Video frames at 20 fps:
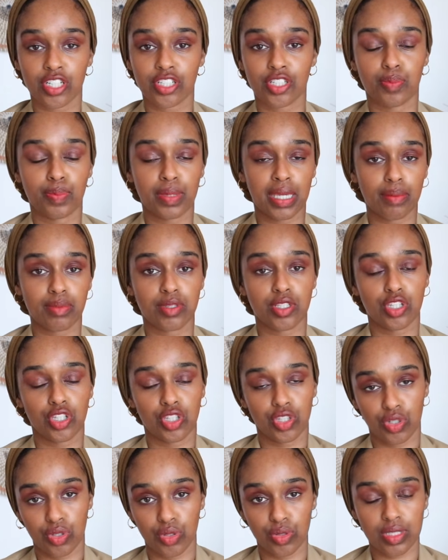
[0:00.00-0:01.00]
to be able to
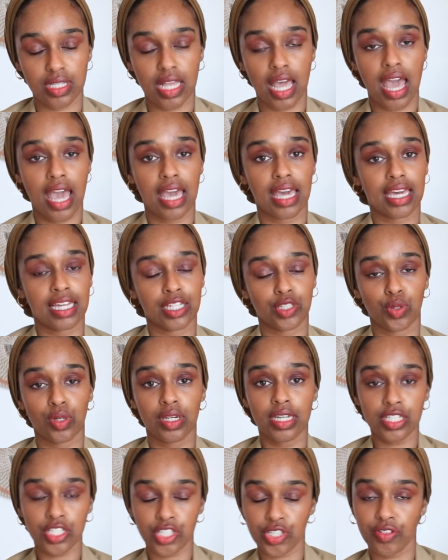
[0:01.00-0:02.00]
use in your
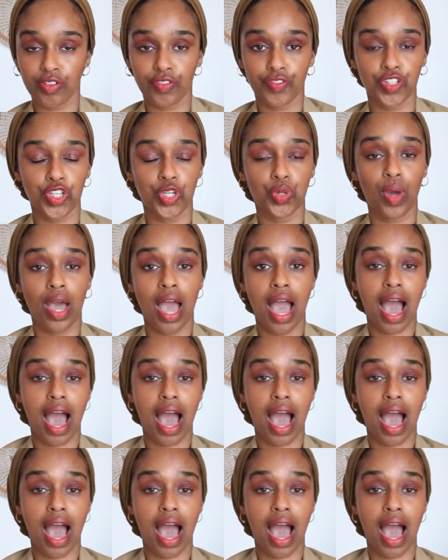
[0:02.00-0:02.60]
literature review,